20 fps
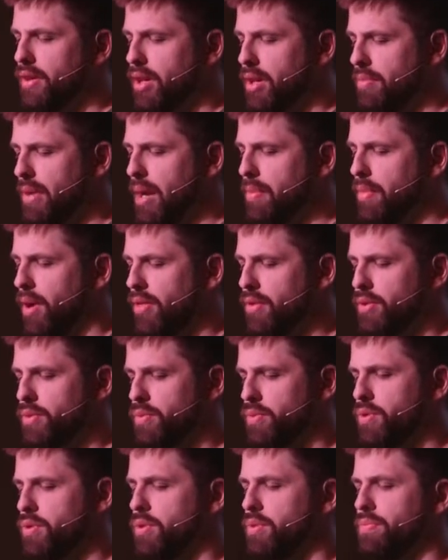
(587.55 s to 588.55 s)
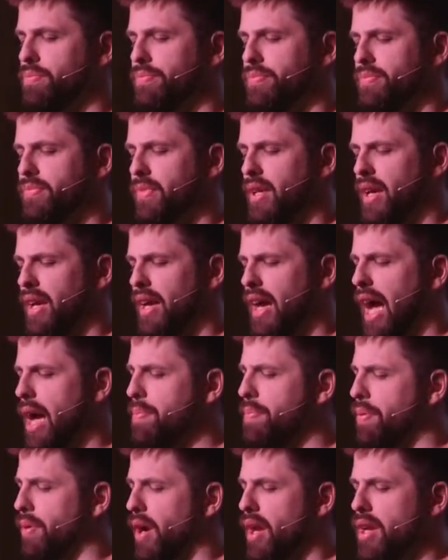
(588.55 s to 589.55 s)
in my mother's womb. I
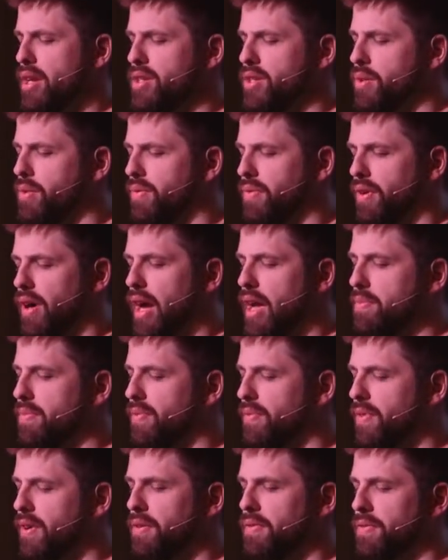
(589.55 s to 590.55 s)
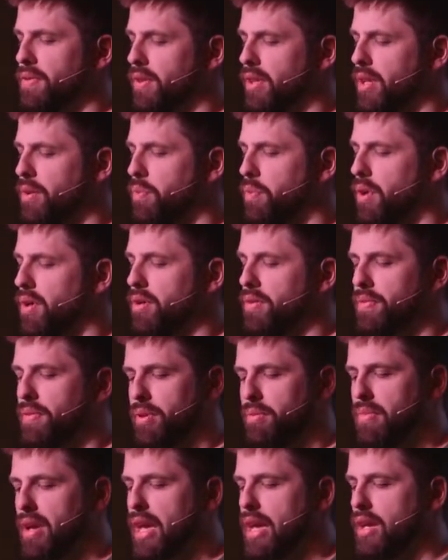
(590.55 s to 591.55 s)
praise you, for I am fearfully and
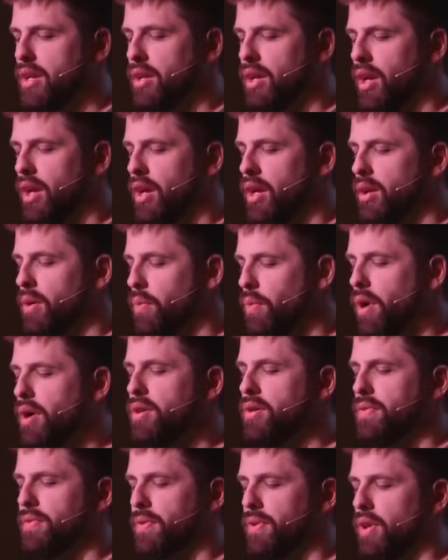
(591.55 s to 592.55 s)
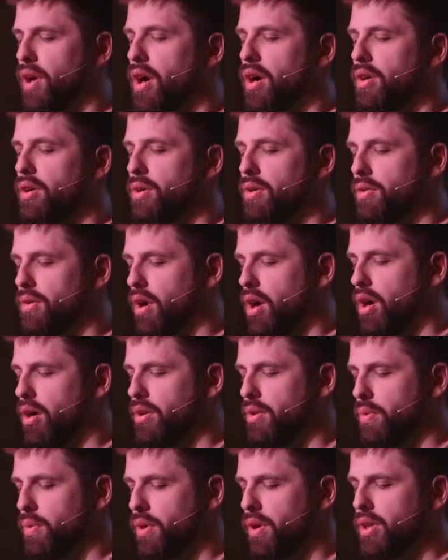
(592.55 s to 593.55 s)
wonderfully made. Wonderful are
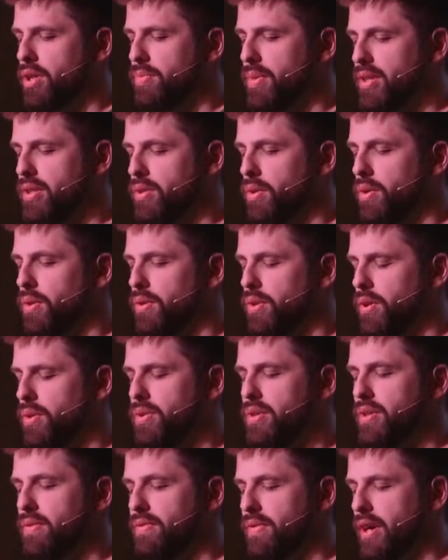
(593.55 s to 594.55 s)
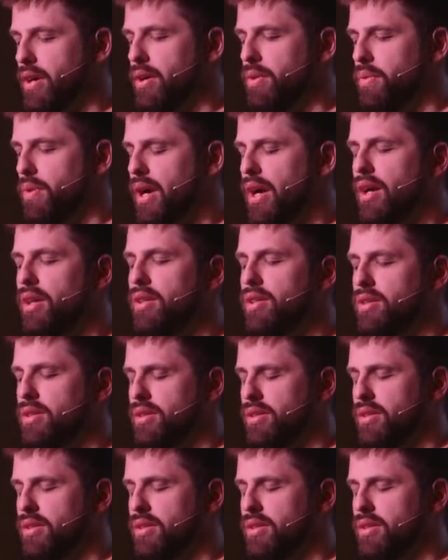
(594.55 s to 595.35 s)
your works. My soul knows it very well.